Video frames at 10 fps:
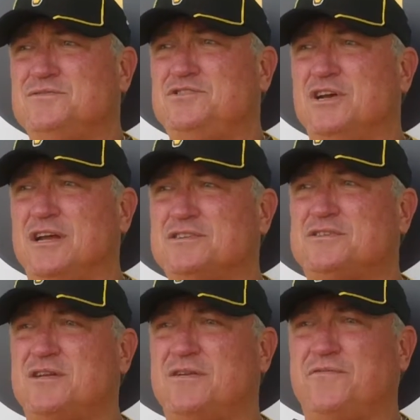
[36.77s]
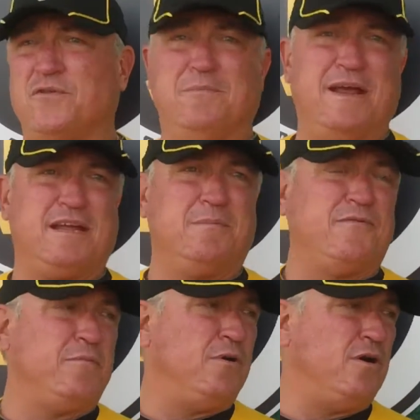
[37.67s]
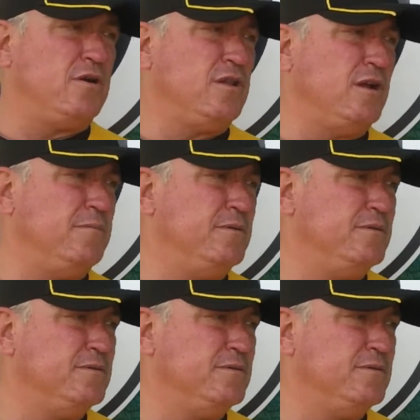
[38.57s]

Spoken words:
just for the makeup of our ball club,